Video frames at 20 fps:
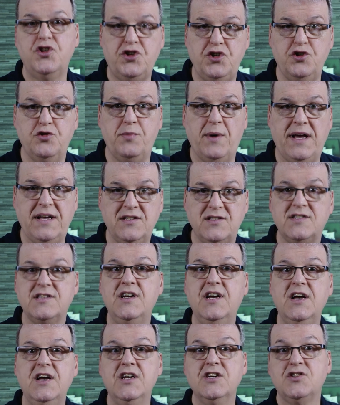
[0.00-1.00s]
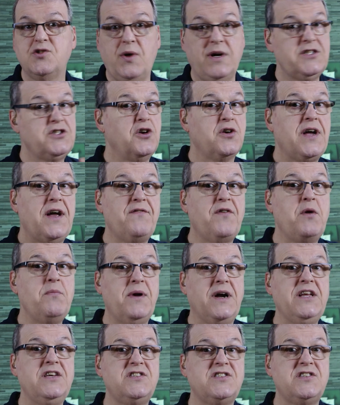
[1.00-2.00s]
Cubase. So I took
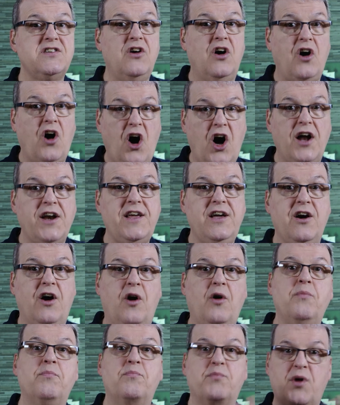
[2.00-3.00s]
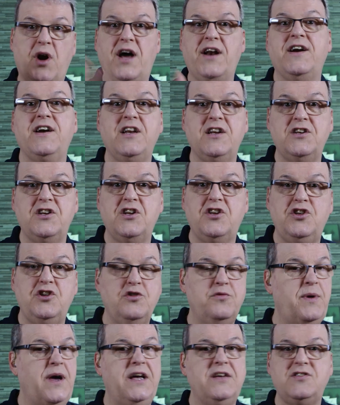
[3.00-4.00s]
everybody's audio, brought it into
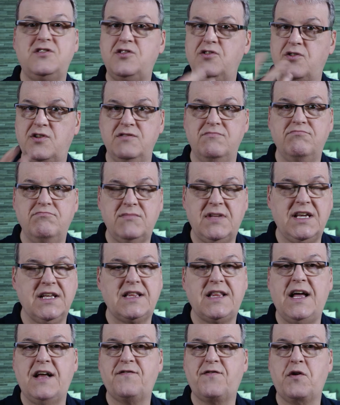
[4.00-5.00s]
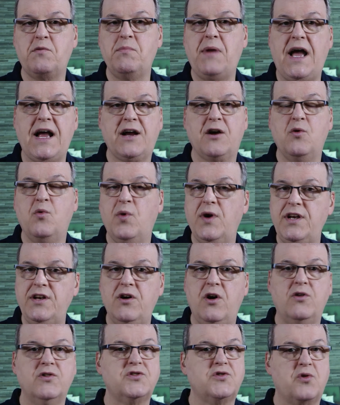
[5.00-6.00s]
Cubase. You can get that for Mac or
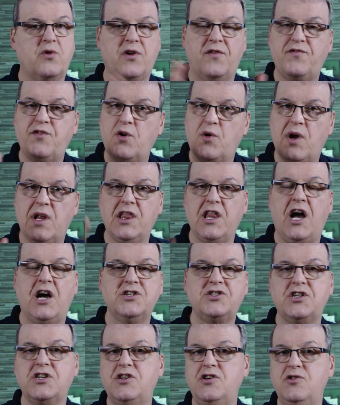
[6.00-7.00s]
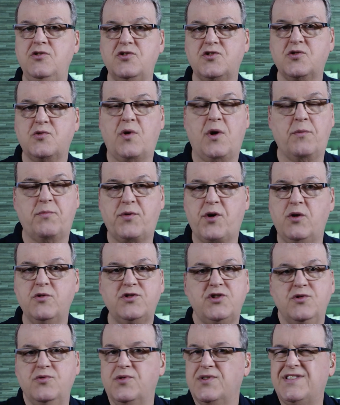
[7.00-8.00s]
Windows, or if you're a Logic user or a Pro
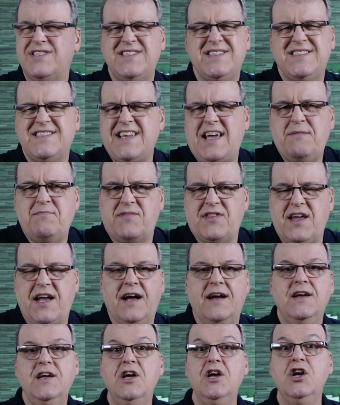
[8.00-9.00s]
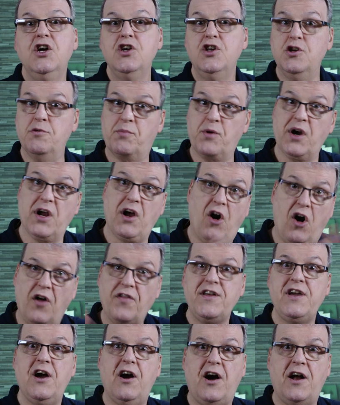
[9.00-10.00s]
Tools, the same thing. You bring all
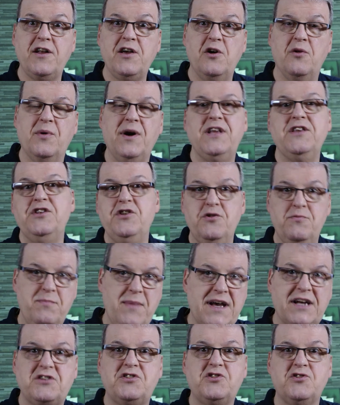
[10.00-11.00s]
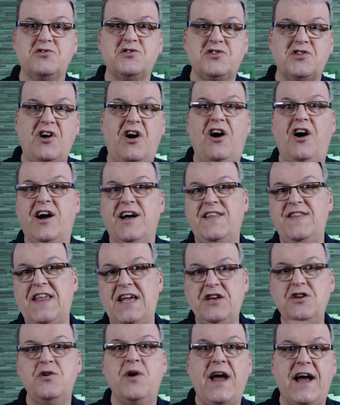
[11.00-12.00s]
the audio in, you mix your song, and
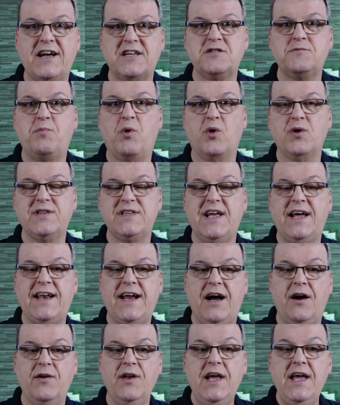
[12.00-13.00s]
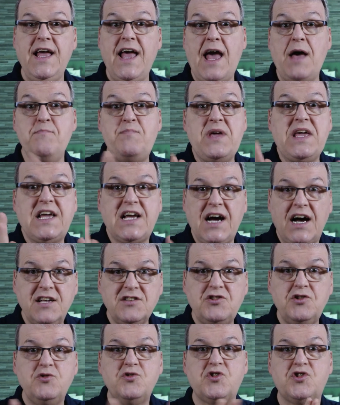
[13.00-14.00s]
then you export that out. And
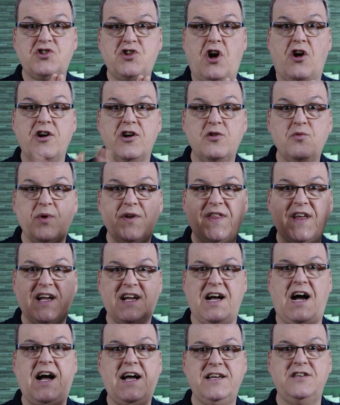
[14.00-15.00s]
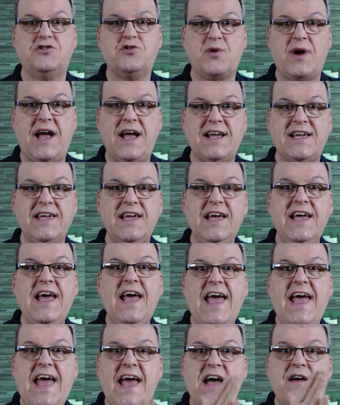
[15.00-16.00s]
because you started with a guide track,
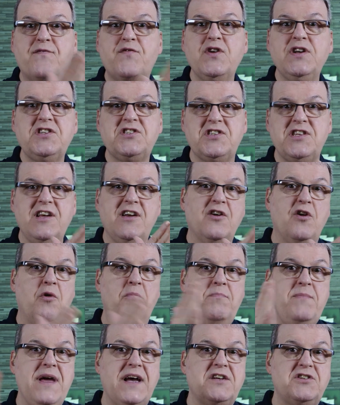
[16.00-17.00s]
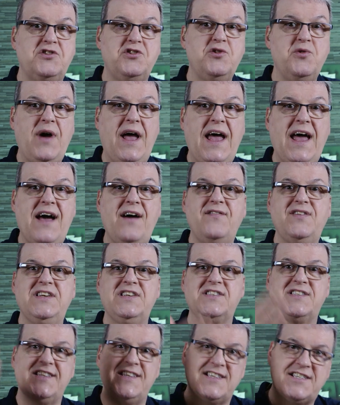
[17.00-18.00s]
every single mix you have
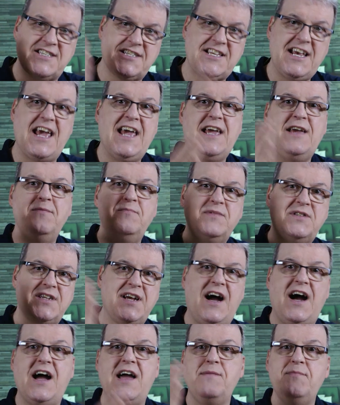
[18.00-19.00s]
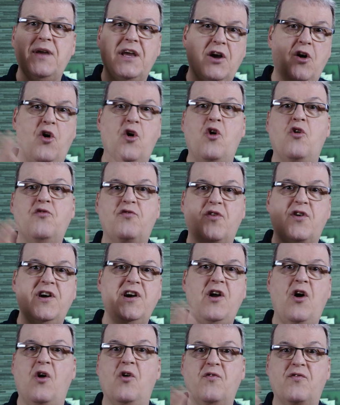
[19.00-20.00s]
is the same timing over
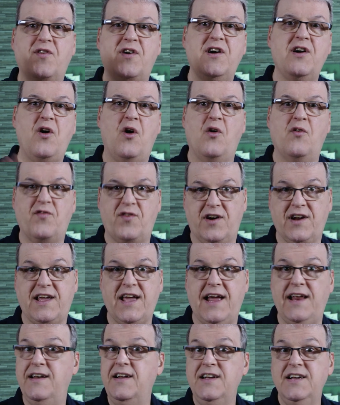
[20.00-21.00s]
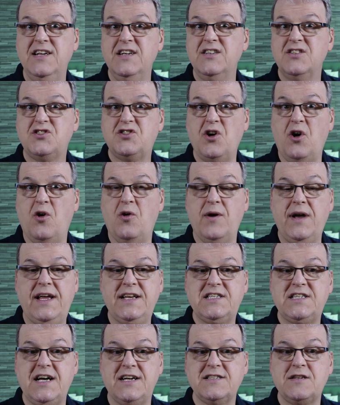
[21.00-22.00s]
and over and over again. So
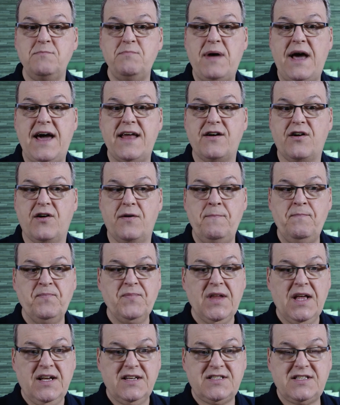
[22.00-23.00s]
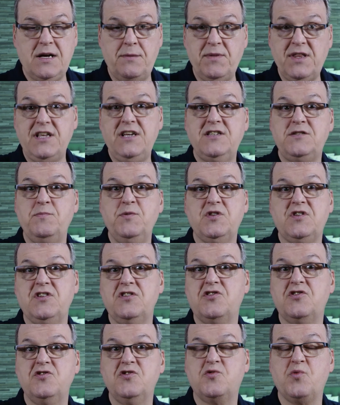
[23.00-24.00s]
it doesn't matter. Some of these
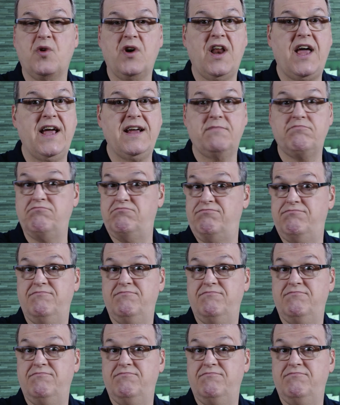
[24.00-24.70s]
musicians were like